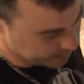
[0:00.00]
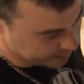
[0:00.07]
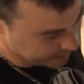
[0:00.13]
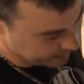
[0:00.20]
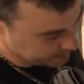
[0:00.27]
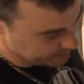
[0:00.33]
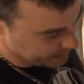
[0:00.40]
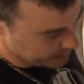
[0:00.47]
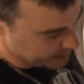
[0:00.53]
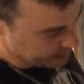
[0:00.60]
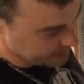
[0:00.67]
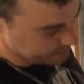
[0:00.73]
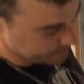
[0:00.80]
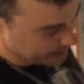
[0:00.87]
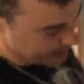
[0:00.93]
the
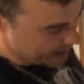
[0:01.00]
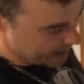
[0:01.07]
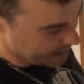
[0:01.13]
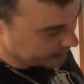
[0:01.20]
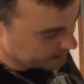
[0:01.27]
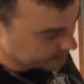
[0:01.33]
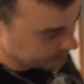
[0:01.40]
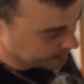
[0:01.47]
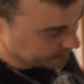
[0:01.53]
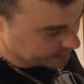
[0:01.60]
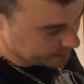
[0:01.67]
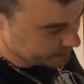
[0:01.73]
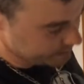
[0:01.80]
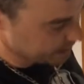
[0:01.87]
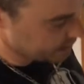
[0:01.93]
medium rack, like
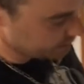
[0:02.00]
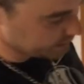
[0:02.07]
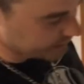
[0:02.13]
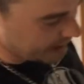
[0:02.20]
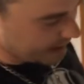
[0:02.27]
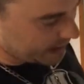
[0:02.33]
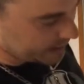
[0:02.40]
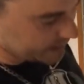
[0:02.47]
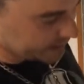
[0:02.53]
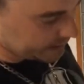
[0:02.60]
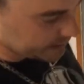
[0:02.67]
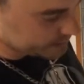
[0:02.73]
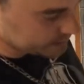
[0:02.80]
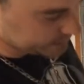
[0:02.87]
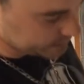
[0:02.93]
on the middle rack
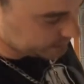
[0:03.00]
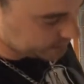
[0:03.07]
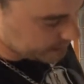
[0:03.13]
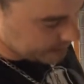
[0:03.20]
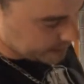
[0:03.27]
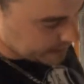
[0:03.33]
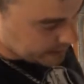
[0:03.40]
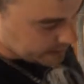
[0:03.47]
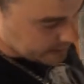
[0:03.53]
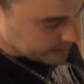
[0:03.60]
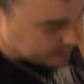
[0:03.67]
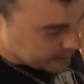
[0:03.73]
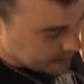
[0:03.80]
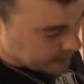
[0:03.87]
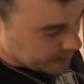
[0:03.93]
there. So,
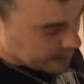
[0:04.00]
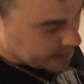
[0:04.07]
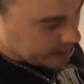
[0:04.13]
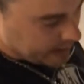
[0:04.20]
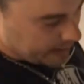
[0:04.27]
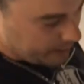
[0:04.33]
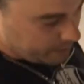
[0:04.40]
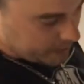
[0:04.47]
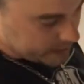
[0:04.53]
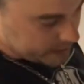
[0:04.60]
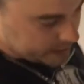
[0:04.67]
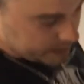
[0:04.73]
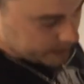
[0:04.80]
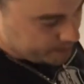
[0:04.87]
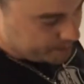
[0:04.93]
and
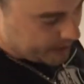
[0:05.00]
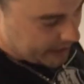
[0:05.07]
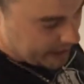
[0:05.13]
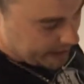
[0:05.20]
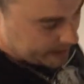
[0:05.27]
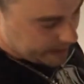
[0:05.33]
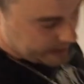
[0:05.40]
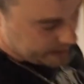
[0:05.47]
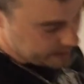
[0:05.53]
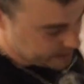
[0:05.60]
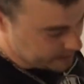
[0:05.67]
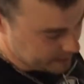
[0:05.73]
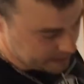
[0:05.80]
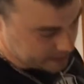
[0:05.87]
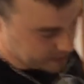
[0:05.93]
once they're pink,
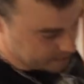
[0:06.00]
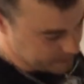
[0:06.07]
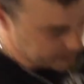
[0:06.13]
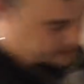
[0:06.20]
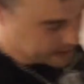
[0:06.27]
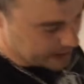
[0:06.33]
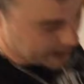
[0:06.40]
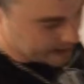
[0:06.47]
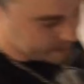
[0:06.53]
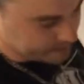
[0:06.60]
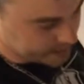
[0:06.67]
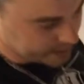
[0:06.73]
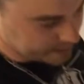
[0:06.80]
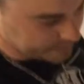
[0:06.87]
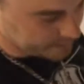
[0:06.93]
they should be done.
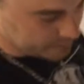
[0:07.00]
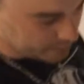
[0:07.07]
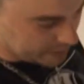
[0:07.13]
But if you